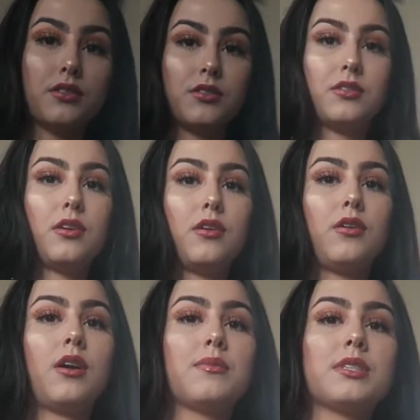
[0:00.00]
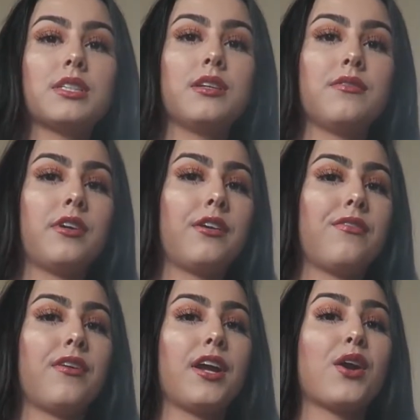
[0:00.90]
so I'm just gonna
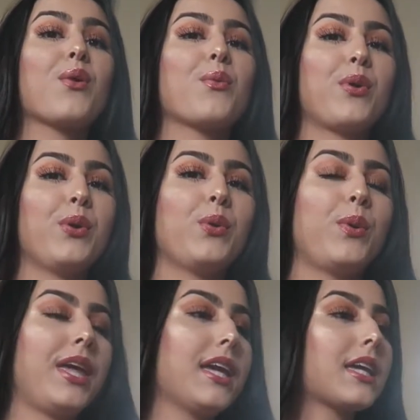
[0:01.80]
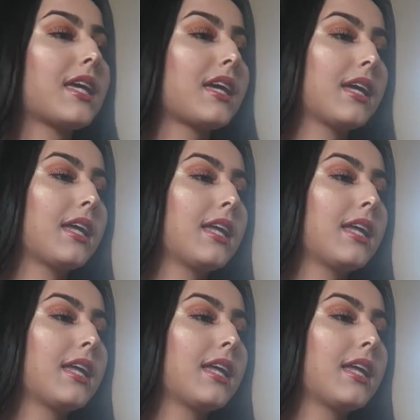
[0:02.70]
verify real quick